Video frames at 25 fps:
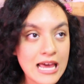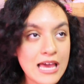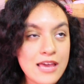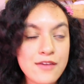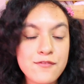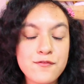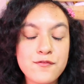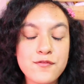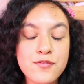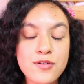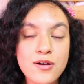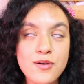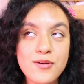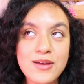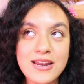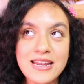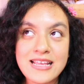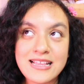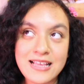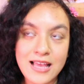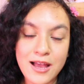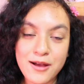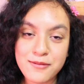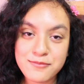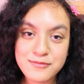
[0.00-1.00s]
life
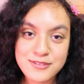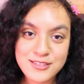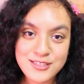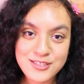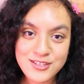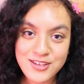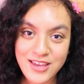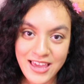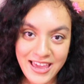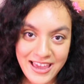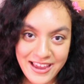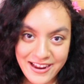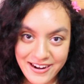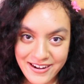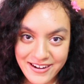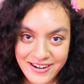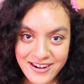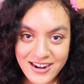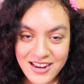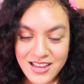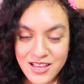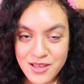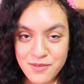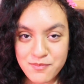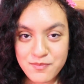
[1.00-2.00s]
when it comes to
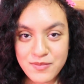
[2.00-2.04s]
hair,